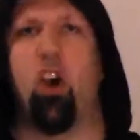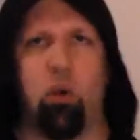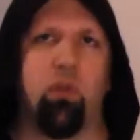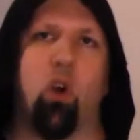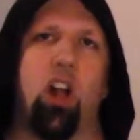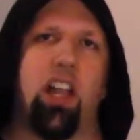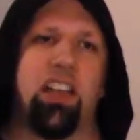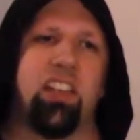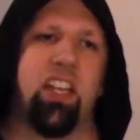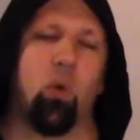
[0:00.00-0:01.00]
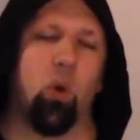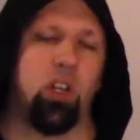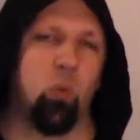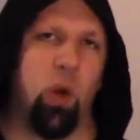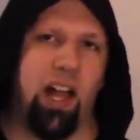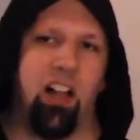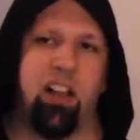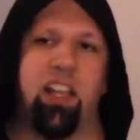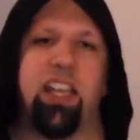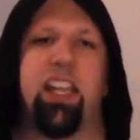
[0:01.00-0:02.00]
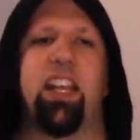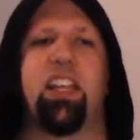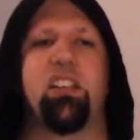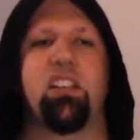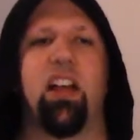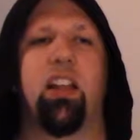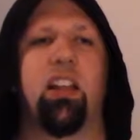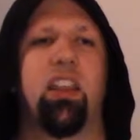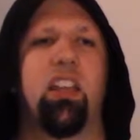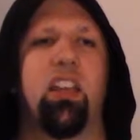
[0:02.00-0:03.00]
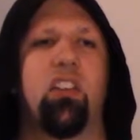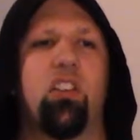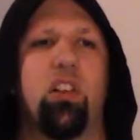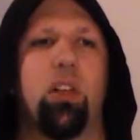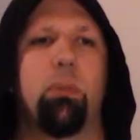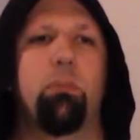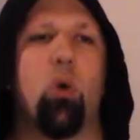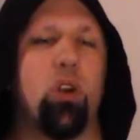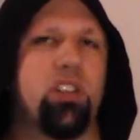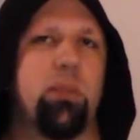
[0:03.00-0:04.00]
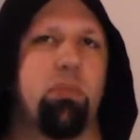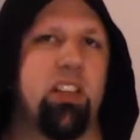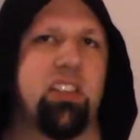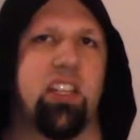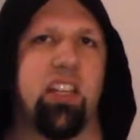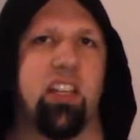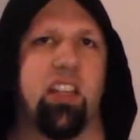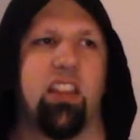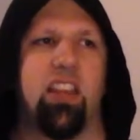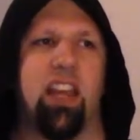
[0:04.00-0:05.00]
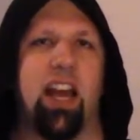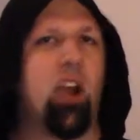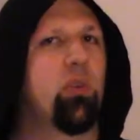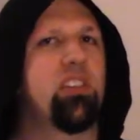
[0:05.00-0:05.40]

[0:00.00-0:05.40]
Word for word: Overall, I think it worked well. It is a little more simplistic than I was